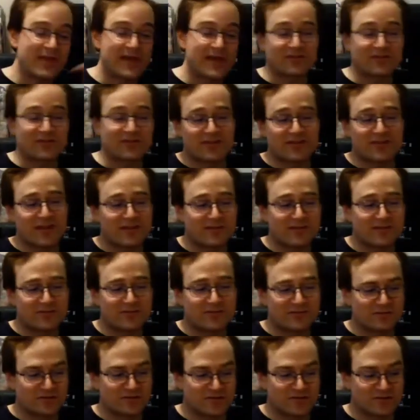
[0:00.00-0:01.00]
the thing though.
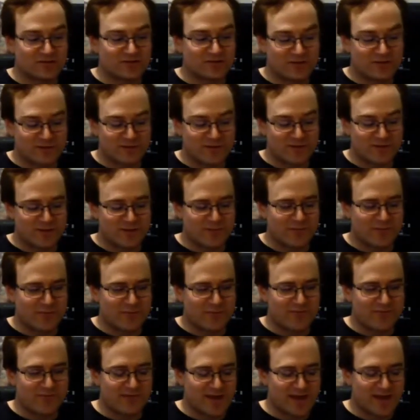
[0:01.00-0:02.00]
There's way more
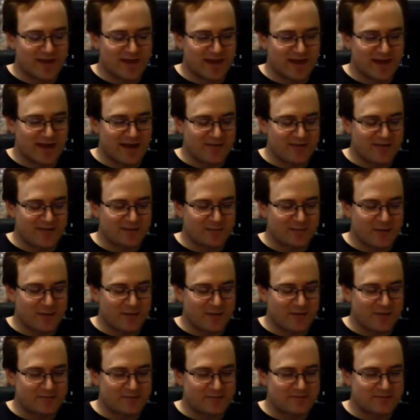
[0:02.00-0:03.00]
fan. There's probably
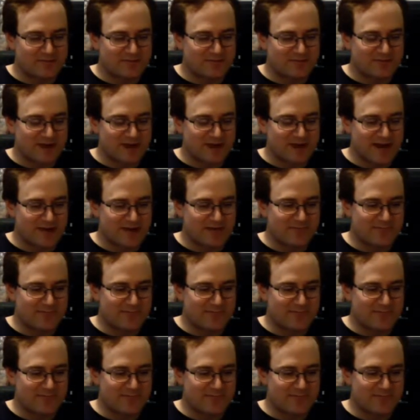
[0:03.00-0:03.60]
a giant.